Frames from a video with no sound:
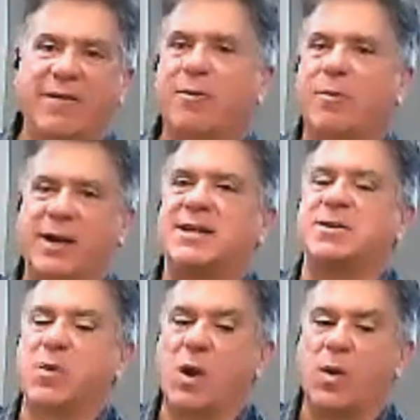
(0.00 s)
everybody
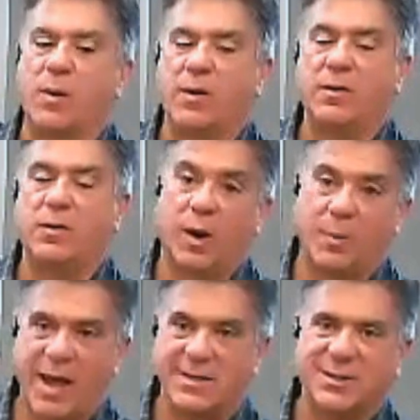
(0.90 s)
has to wear
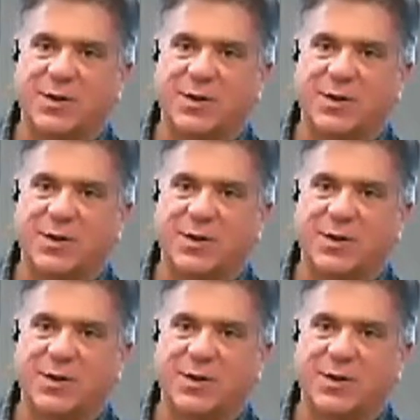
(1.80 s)
masks.